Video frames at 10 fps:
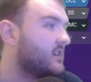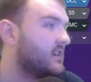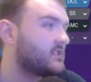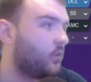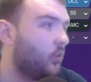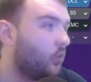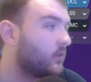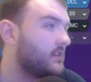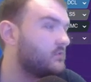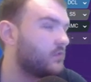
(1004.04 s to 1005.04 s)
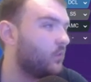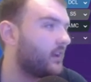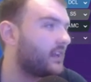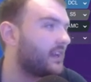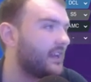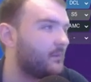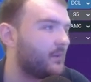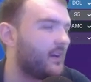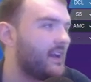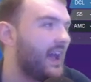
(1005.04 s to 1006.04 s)
So Hawkins we want to keep,
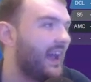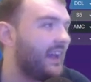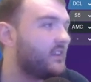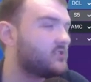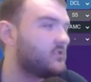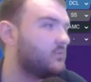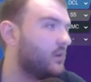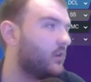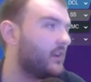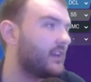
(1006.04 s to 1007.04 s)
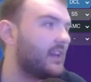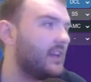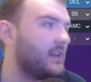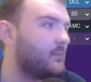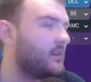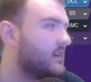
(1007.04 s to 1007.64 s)
Henderson we want to keep.